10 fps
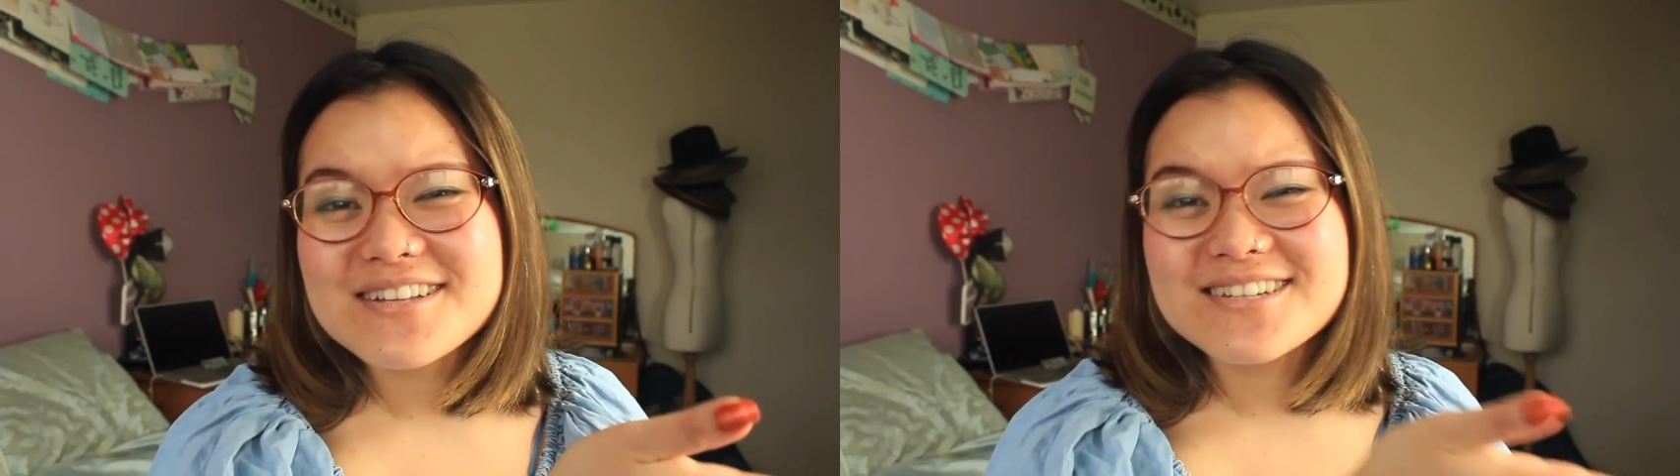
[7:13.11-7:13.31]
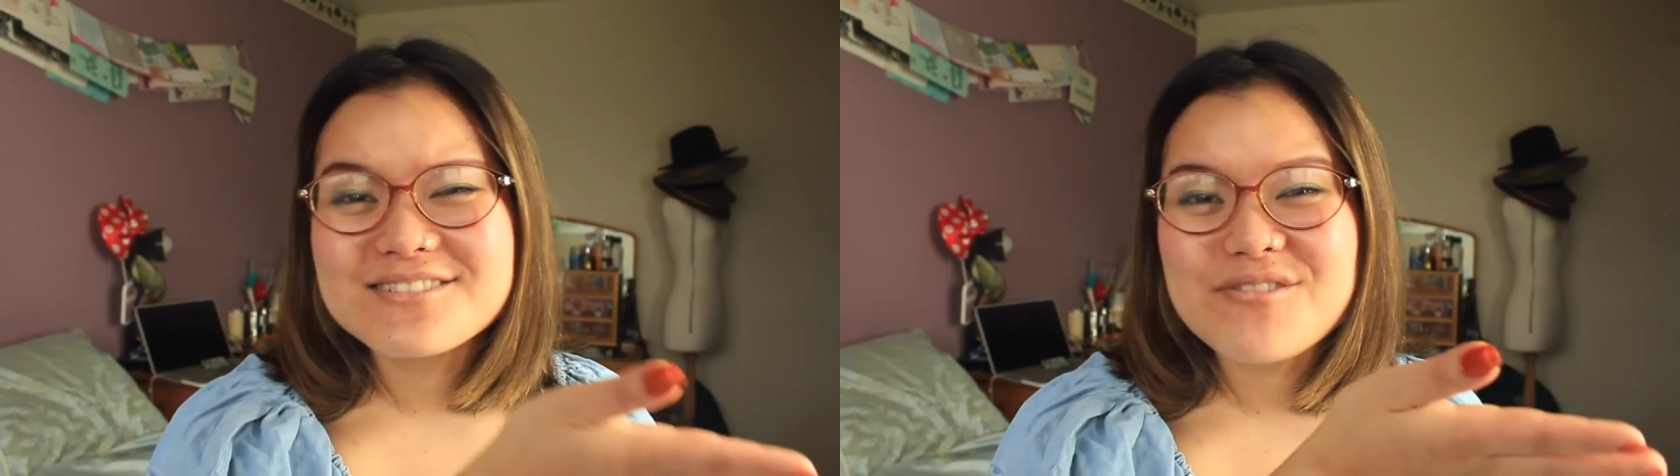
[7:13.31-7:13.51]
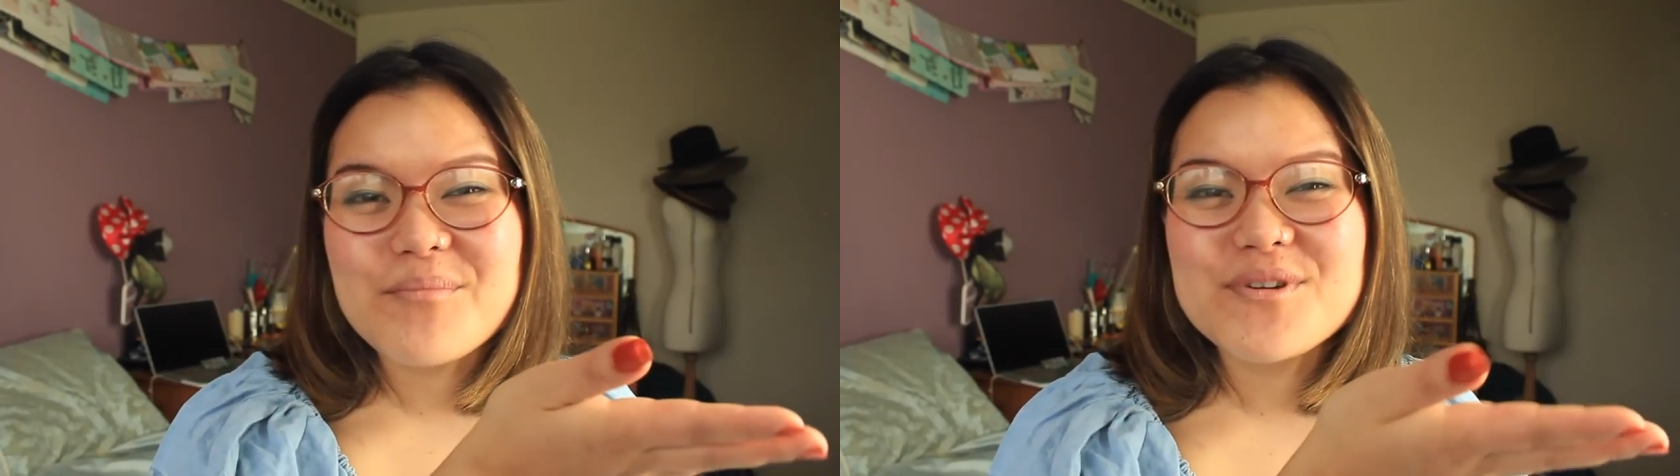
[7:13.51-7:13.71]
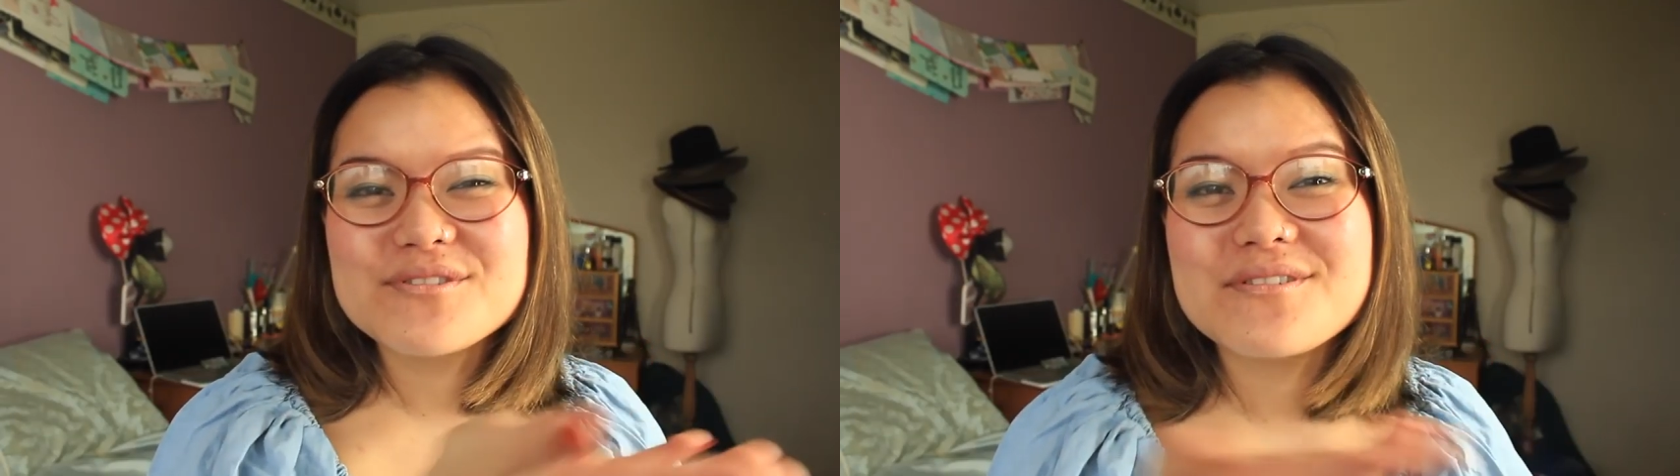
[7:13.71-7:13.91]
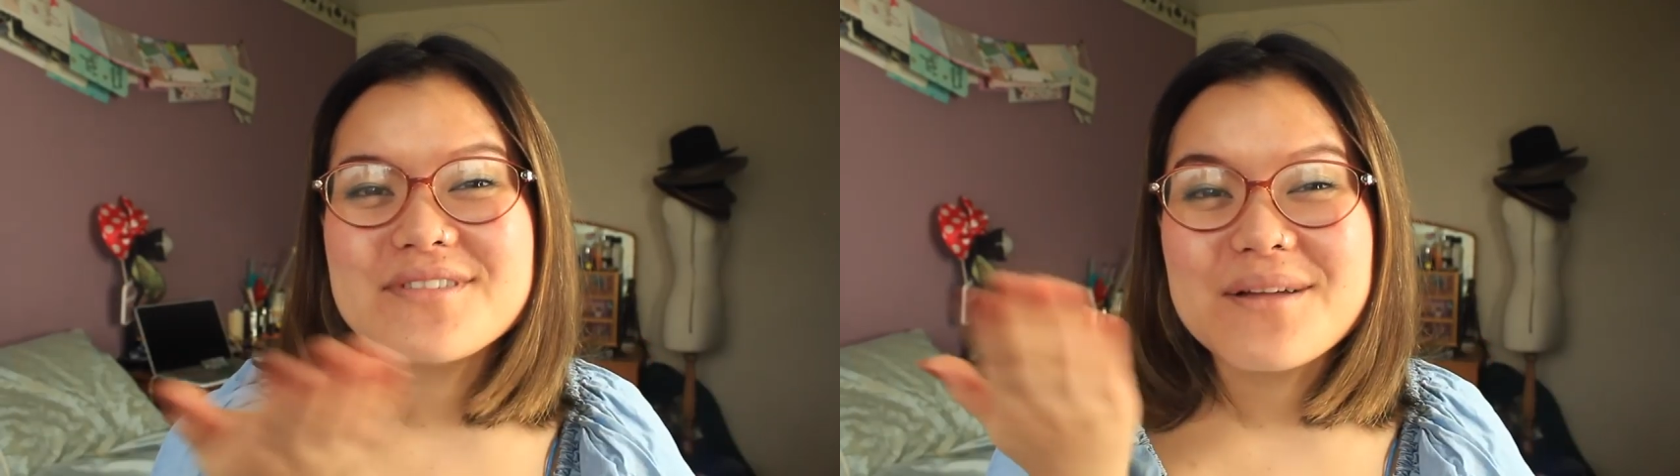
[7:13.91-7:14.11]
listened to her
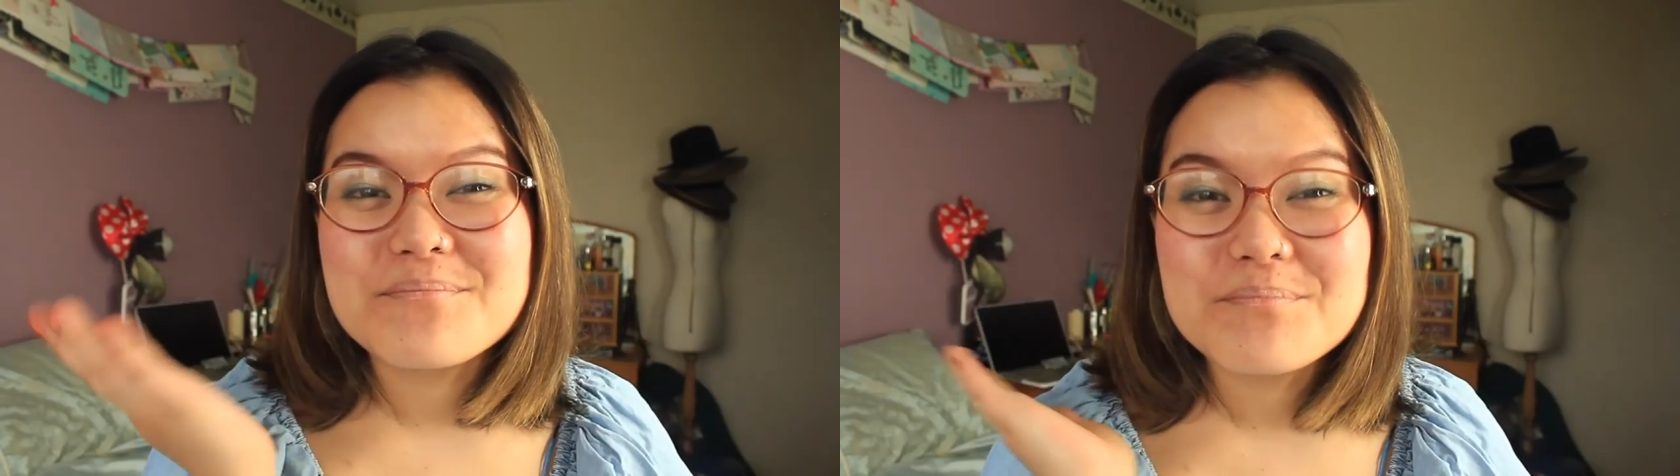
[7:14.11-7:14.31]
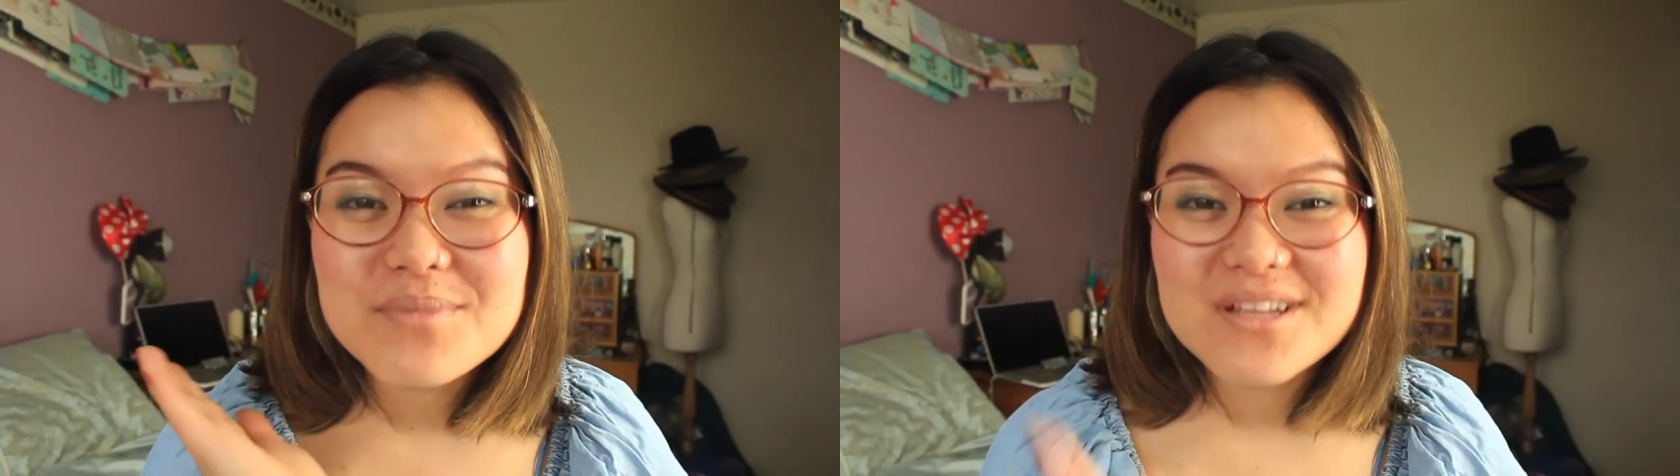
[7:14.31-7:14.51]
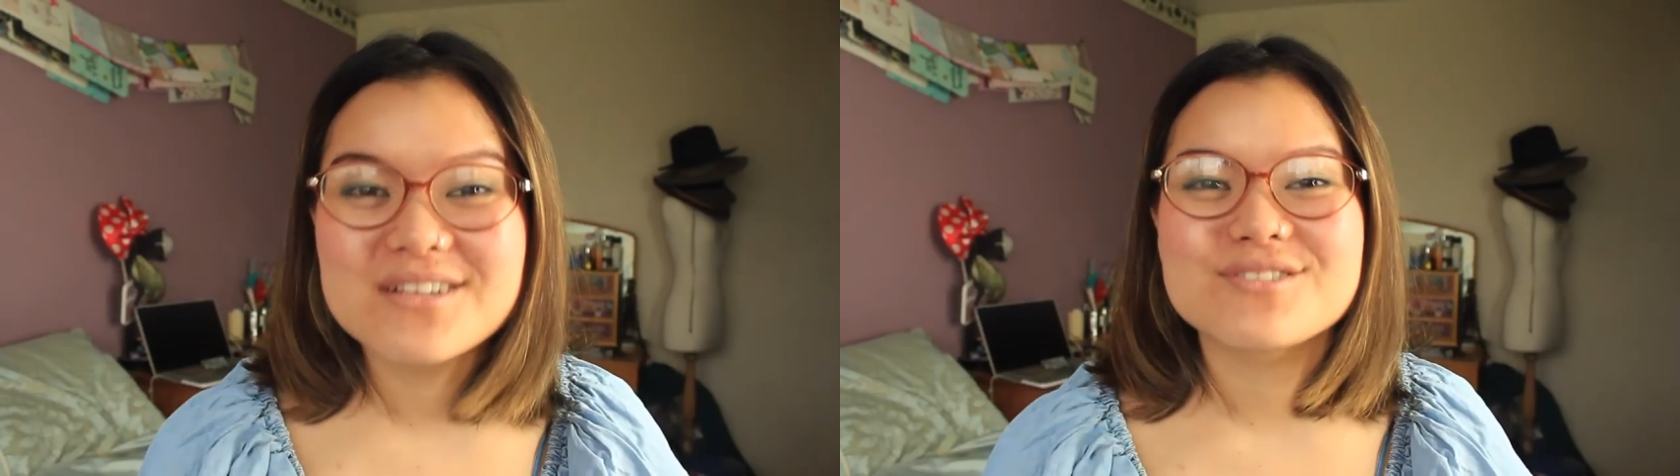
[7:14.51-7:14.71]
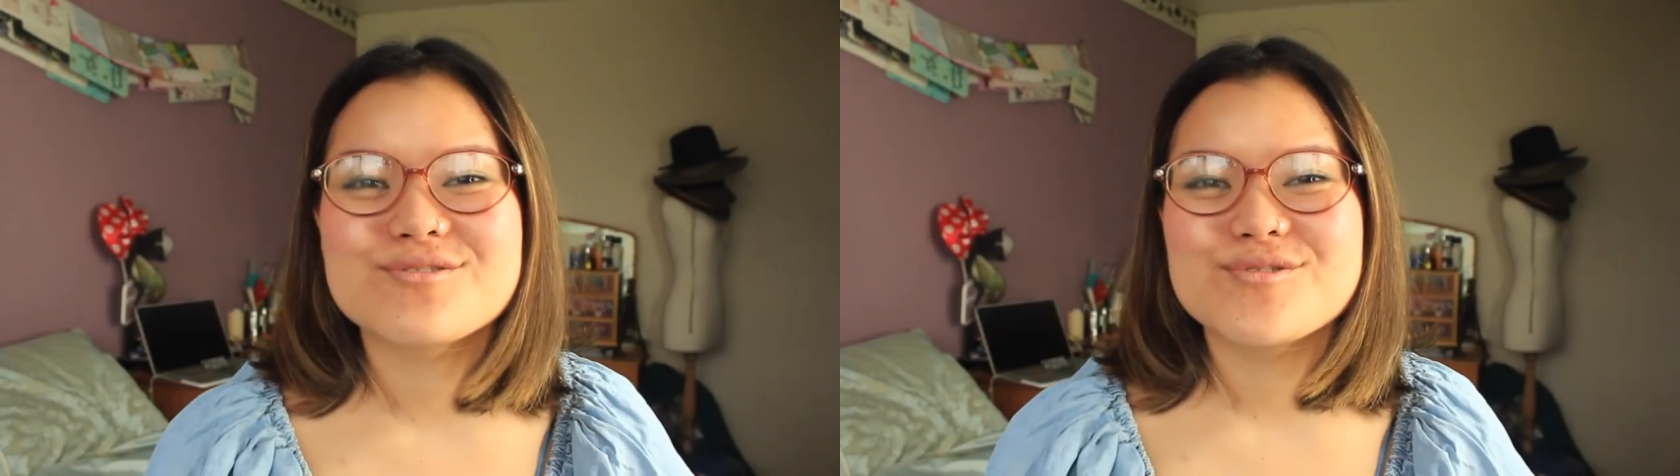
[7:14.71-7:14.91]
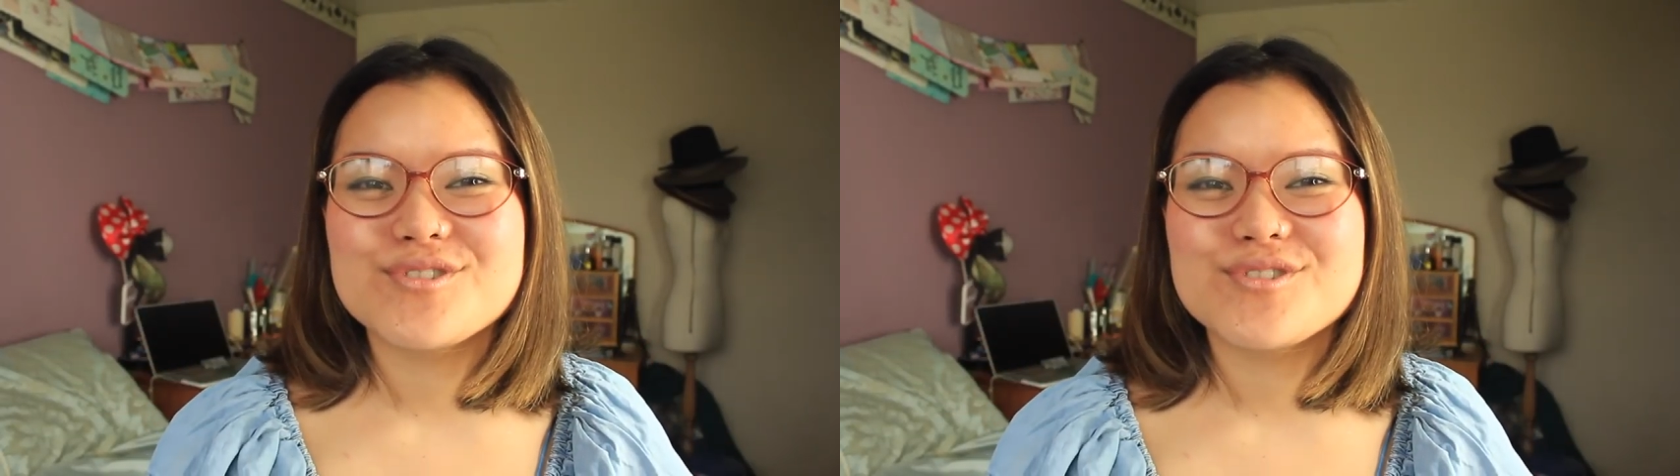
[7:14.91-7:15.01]
music, then please do.